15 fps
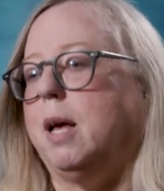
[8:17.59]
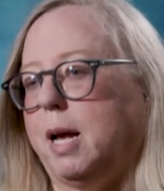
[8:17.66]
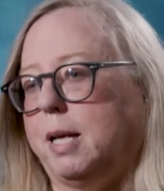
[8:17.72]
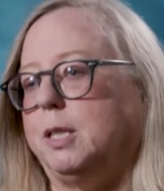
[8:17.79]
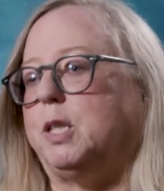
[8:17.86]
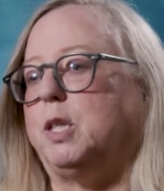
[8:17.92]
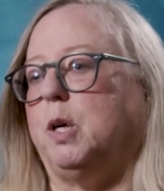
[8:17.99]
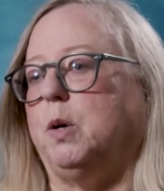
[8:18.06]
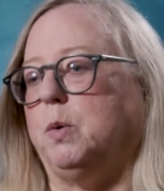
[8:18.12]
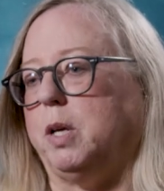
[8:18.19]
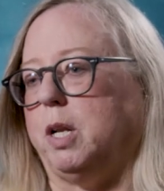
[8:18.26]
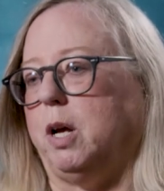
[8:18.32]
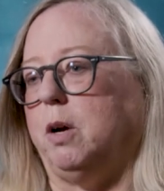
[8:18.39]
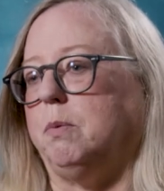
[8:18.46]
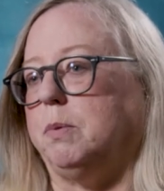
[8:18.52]
And so,
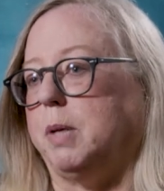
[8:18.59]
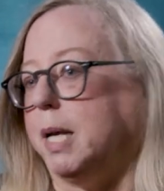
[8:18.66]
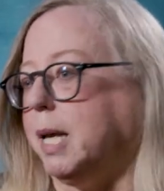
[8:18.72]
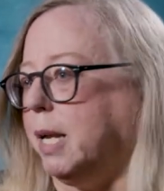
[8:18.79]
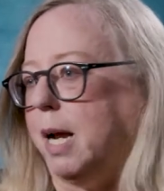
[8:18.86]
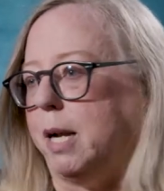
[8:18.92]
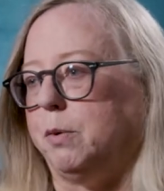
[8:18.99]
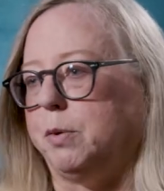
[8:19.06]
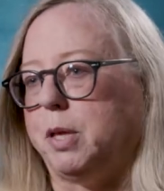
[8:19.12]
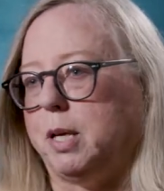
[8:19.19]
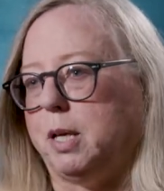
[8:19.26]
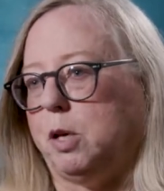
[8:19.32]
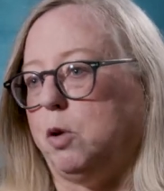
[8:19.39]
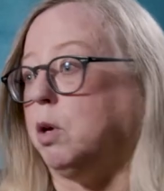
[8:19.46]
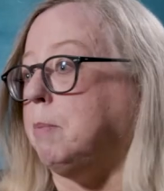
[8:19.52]
you know, again, I don't
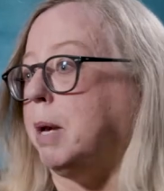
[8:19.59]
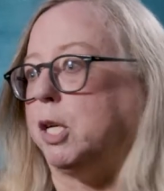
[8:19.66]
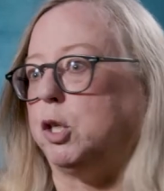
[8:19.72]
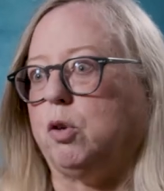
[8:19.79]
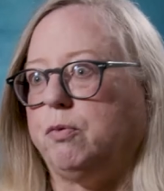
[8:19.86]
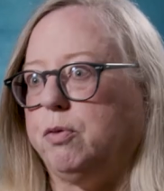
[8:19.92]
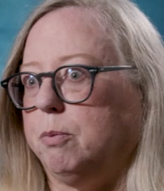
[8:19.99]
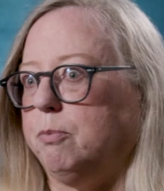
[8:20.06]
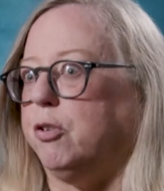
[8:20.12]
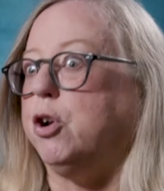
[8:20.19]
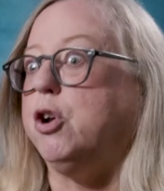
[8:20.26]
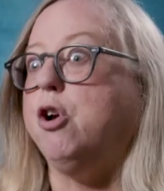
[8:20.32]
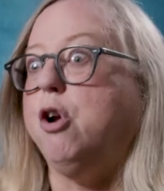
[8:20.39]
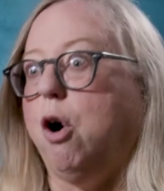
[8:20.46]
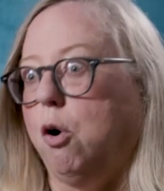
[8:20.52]
think you can make a short film for
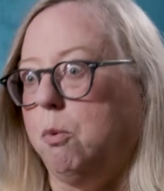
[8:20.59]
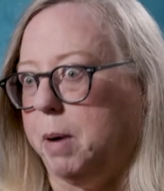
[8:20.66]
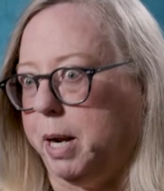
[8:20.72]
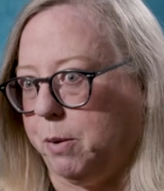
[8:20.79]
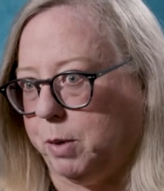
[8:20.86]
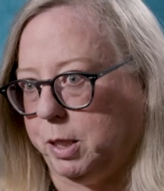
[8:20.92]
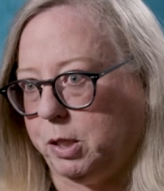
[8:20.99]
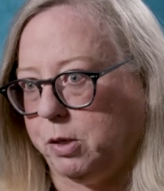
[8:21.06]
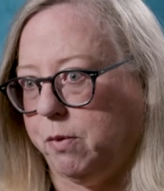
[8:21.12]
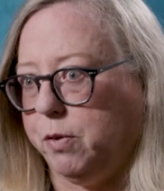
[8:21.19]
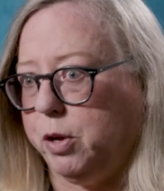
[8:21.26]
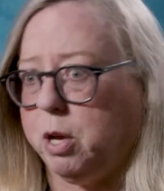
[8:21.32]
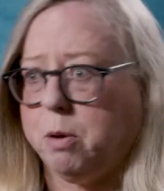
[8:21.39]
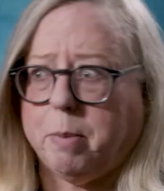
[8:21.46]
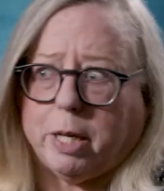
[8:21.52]
no money
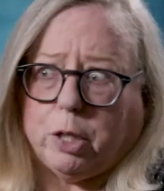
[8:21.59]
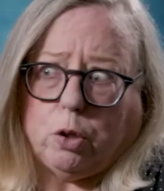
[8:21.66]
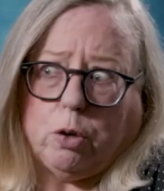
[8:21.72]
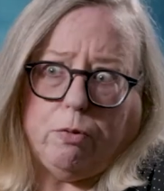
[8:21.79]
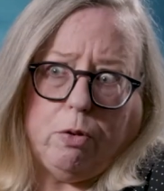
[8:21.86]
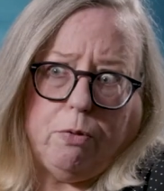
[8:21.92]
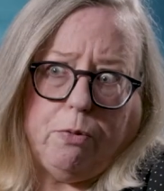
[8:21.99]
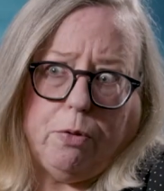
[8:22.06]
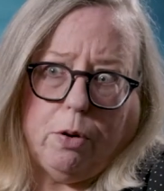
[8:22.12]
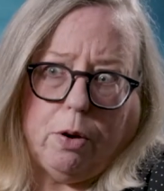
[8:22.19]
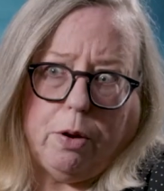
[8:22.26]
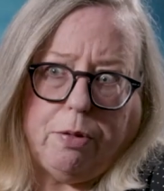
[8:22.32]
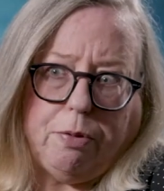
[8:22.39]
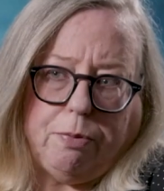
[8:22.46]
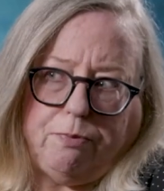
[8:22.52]
whatsoever. You can make a short film
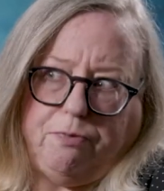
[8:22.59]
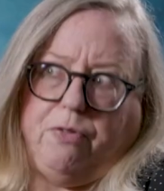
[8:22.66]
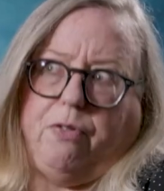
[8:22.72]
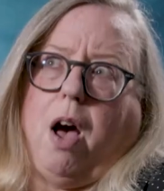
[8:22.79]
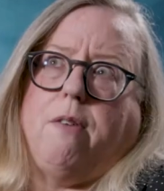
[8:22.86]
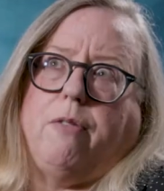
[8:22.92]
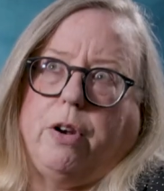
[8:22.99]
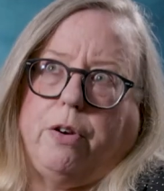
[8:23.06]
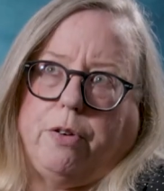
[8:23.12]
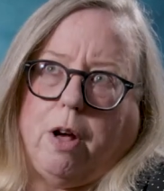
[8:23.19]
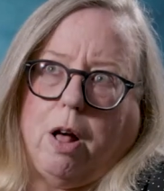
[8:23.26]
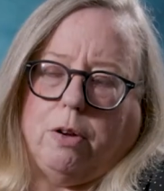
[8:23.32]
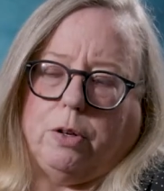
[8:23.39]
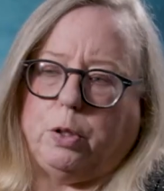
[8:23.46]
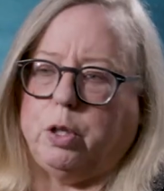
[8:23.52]
for
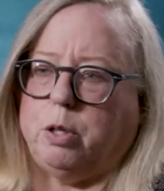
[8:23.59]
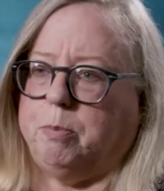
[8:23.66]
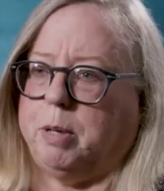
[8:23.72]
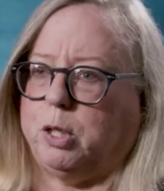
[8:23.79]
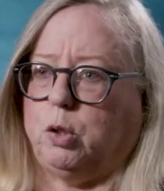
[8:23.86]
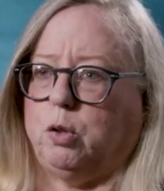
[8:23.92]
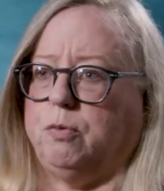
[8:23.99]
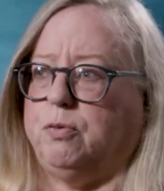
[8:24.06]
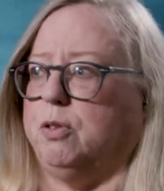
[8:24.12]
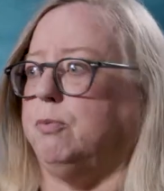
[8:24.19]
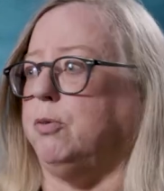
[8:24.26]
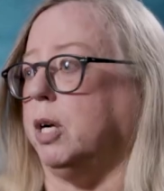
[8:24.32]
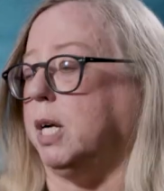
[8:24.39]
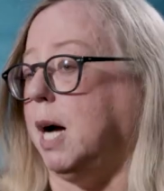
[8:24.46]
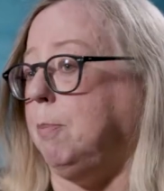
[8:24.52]
$500. You can make a short
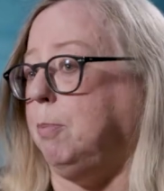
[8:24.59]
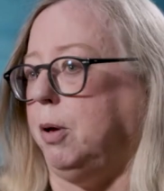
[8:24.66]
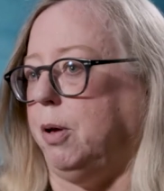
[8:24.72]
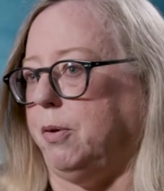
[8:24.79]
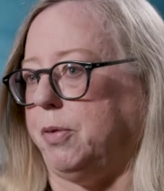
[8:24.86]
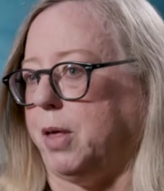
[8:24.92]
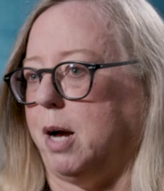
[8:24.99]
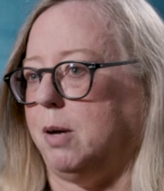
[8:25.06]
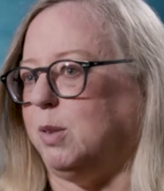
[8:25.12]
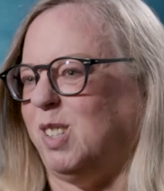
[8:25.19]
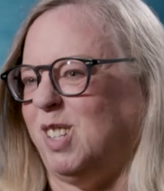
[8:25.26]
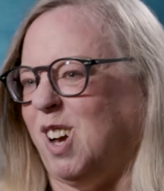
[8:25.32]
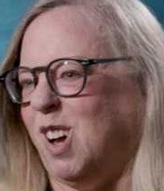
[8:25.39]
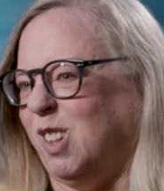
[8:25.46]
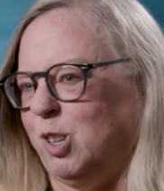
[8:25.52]
film for a couple of
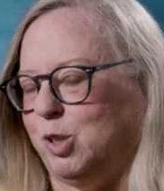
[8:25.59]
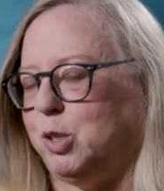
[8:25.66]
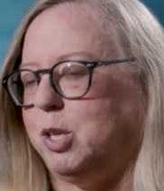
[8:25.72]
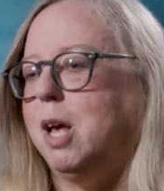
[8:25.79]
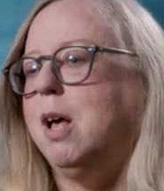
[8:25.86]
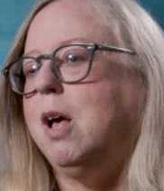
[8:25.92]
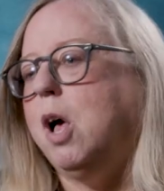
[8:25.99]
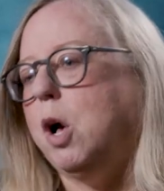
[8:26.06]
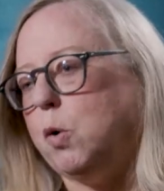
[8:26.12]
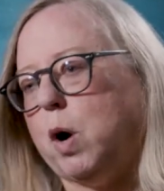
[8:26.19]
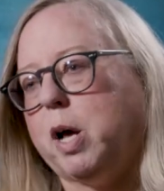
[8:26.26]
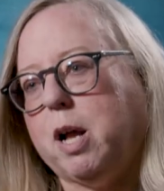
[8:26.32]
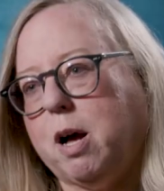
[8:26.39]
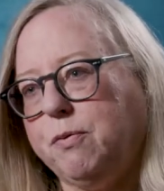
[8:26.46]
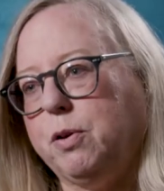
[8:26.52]
thousand dollars.
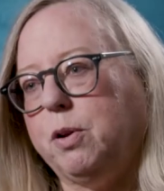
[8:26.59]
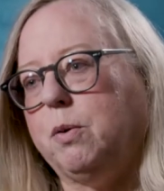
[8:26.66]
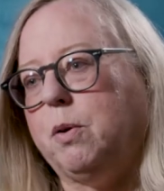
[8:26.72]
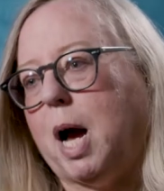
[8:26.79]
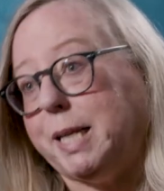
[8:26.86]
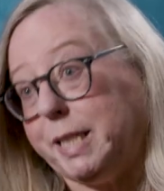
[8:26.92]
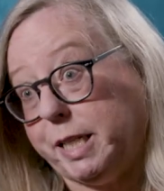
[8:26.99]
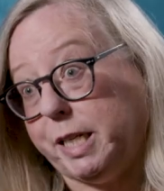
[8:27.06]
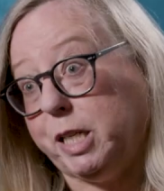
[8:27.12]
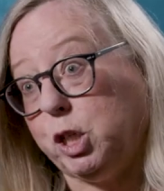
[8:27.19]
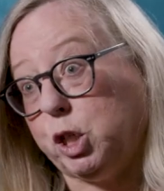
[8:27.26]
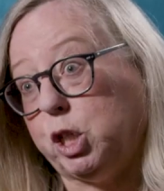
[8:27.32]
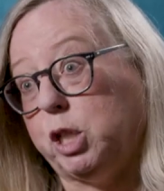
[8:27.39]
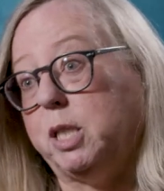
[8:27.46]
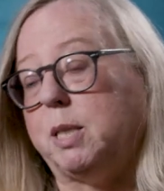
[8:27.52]
Quite often, I
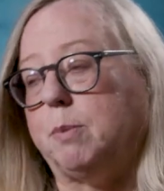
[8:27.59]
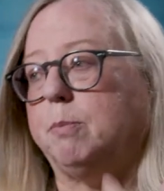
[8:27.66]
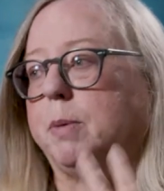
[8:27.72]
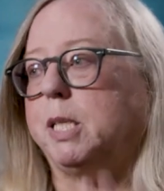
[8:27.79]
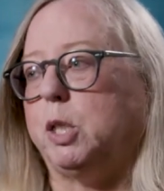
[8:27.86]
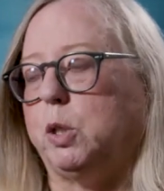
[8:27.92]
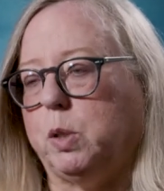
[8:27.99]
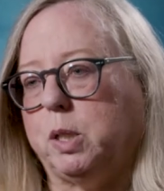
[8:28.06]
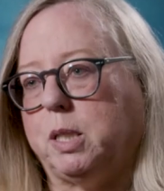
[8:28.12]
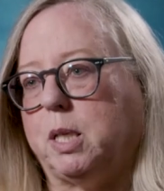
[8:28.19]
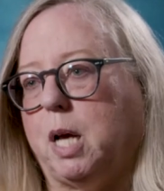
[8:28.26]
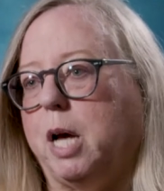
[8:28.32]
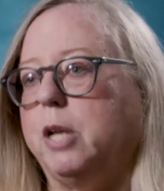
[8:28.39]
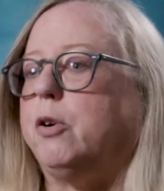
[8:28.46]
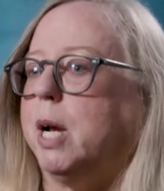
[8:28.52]
teach, and some of my
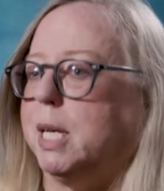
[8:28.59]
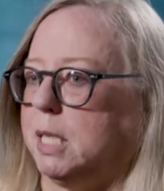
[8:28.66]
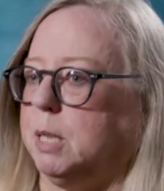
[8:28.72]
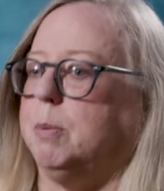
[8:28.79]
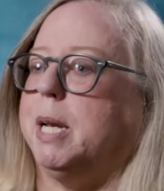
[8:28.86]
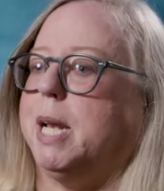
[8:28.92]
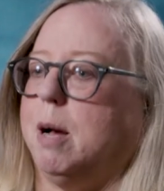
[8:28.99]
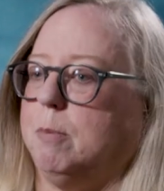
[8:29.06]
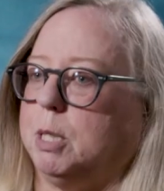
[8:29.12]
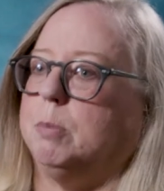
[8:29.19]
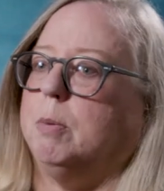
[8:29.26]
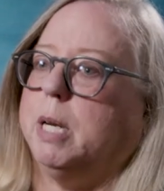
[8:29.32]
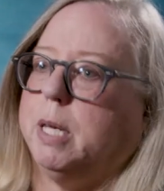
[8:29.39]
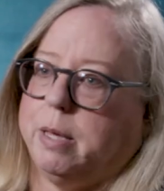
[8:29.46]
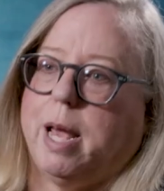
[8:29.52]
students underestimate how
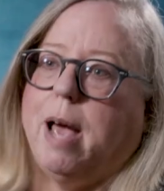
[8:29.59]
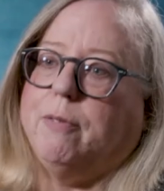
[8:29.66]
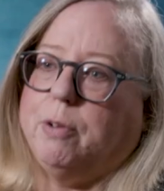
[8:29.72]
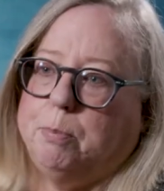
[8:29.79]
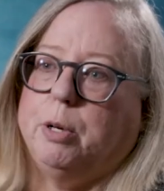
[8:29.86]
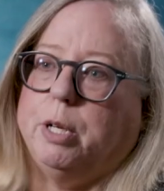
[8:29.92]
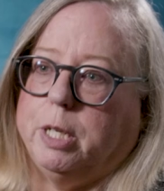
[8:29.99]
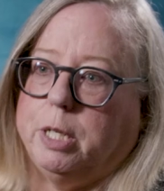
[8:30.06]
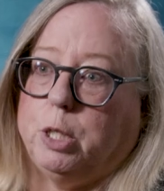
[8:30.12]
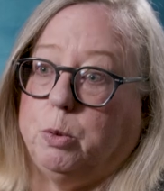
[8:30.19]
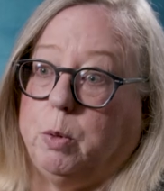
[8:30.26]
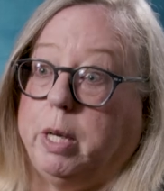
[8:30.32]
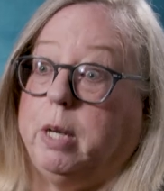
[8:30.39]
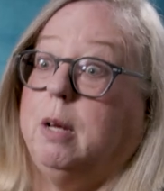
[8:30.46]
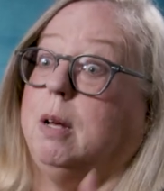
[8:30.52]
much money they have to put
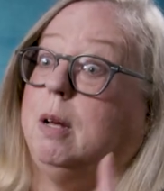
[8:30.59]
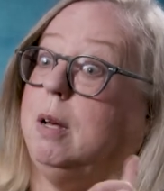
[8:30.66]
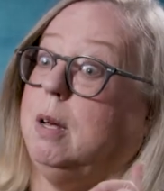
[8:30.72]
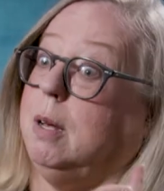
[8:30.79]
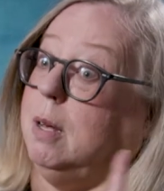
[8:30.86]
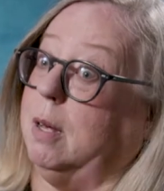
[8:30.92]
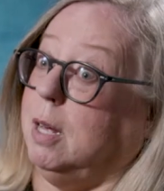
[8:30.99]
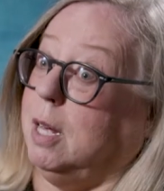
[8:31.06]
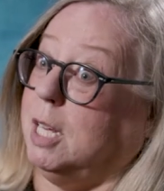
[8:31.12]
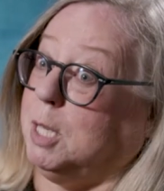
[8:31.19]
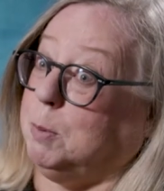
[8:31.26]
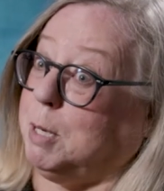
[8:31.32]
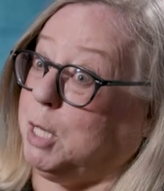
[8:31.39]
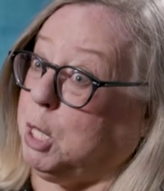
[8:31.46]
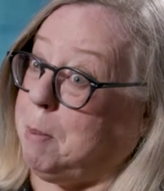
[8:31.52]
into it
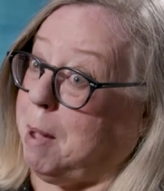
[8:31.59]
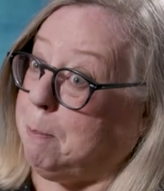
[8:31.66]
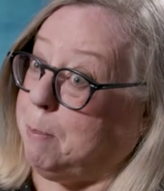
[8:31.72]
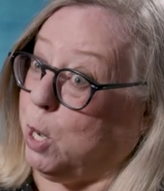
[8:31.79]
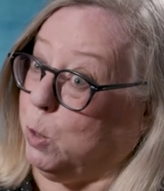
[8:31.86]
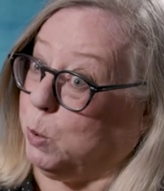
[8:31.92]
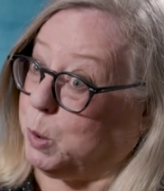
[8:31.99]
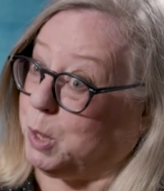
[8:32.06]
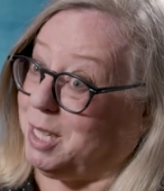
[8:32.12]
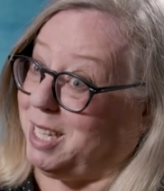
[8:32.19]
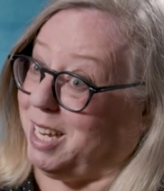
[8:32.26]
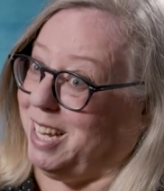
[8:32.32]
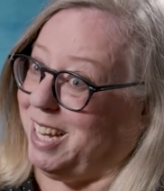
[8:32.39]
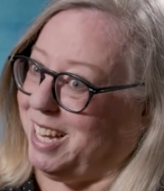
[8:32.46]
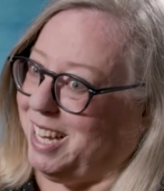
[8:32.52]
especially about post.